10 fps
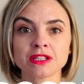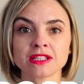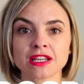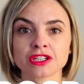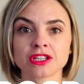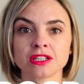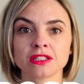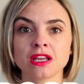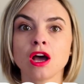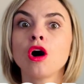session,
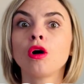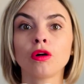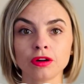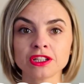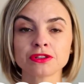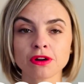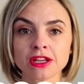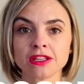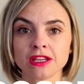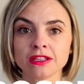or a
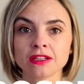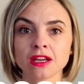training,